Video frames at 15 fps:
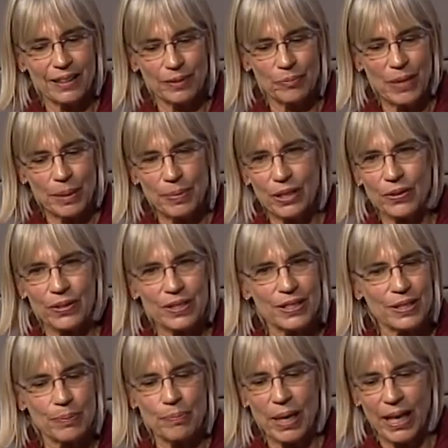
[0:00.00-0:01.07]
Maybe because he's
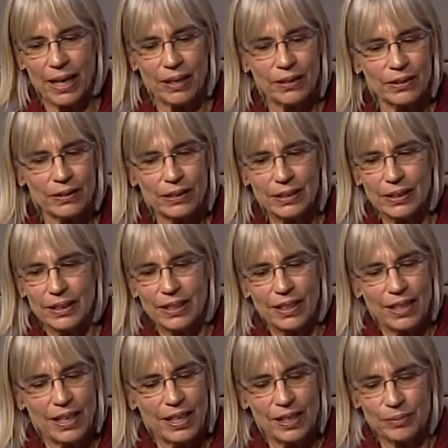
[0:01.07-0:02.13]
a male.
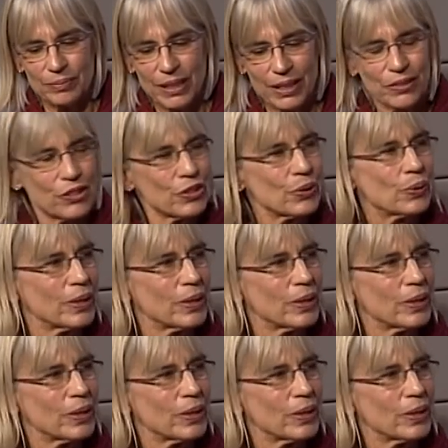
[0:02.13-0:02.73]
Yeah, I, th sure.